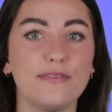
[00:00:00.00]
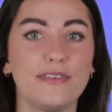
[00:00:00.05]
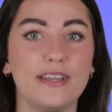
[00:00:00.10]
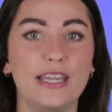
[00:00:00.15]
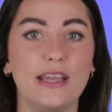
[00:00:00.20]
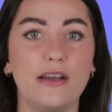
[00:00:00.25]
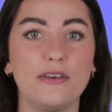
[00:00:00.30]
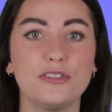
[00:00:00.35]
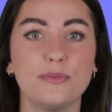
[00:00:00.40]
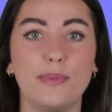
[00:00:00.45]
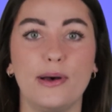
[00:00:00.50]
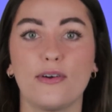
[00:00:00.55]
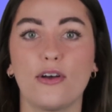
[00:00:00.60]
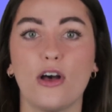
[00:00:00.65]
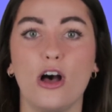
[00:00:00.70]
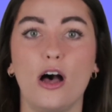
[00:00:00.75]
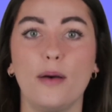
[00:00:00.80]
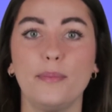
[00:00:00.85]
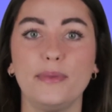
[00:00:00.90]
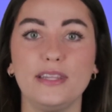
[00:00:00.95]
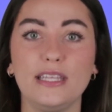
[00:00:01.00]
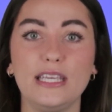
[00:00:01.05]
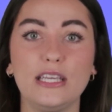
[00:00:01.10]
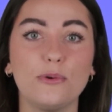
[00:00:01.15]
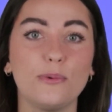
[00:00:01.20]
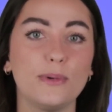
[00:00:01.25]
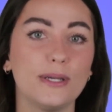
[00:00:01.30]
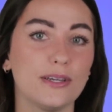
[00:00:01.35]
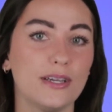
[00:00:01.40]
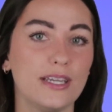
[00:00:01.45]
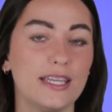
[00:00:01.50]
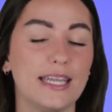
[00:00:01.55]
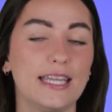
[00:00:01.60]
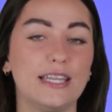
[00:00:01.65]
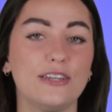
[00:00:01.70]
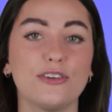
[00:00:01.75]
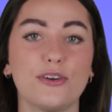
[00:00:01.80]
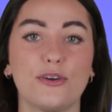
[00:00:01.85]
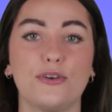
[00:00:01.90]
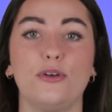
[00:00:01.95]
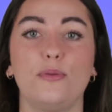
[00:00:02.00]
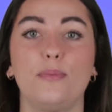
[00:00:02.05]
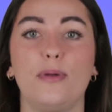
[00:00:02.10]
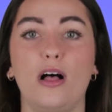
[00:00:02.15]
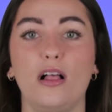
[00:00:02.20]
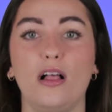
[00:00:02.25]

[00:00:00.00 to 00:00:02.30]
videos about commonly queried internal